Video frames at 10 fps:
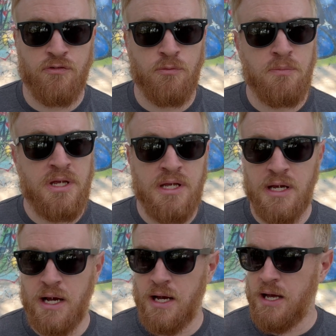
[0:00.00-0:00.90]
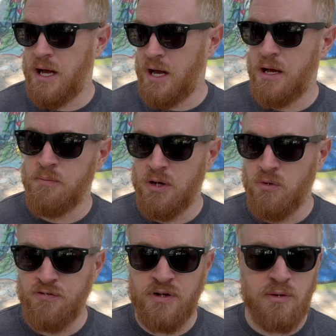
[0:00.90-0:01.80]
me, my
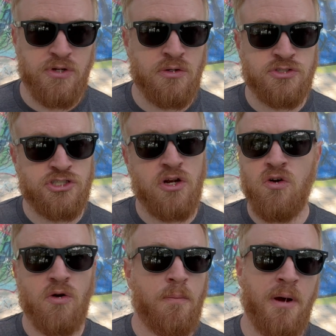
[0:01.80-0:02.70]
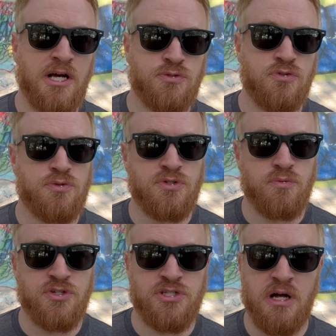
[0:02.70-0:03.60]
wife and I, we don't share our passwords
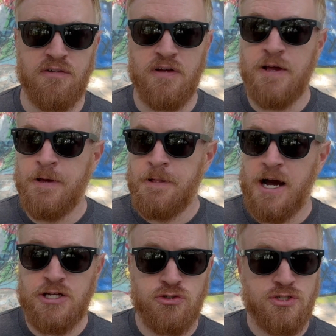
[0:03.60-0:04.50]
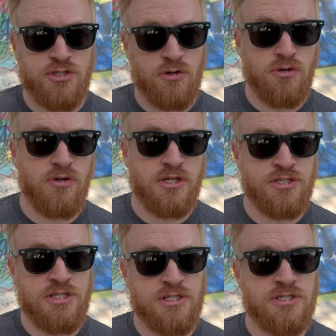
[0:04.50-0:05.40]
with stuff. I trust her that
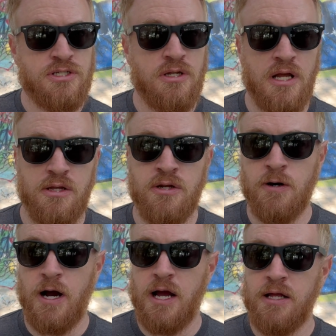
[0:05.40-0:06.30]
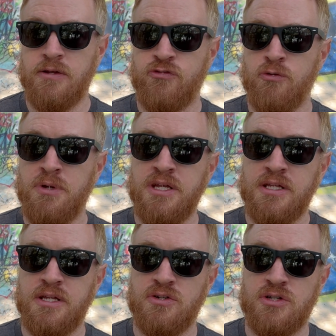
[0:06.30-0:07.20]
she's, for me,
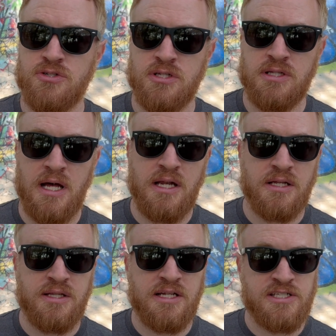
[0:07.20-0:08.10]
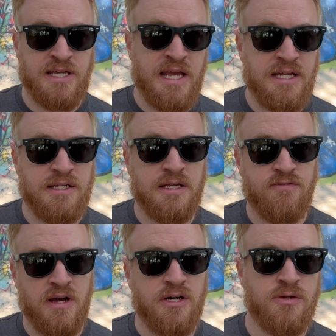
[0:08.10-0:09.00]
there's a lot that's gained in
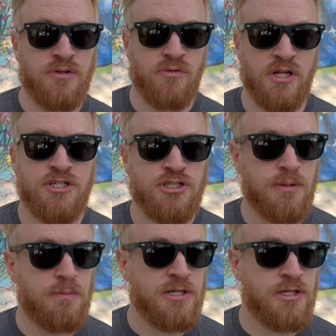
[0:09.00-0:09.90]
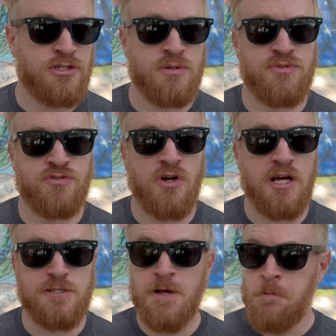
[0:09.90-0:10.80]
value in the relationship in terms of
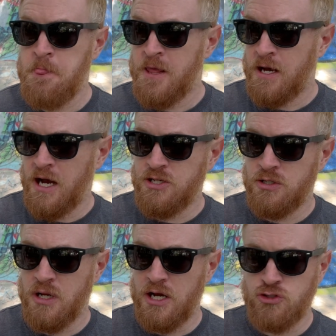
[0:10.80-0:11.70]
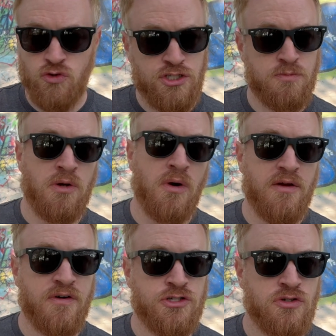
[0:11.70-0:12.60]
trust. I trust my
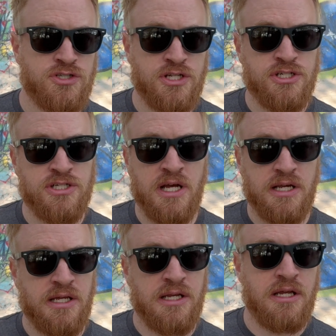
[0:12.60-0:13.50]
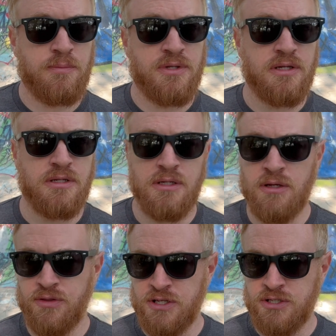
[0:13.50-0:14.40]
wife. I trust that she's not getting up to
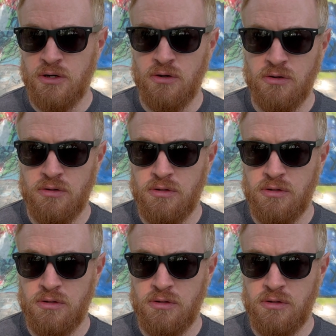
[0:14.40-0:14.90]
things that are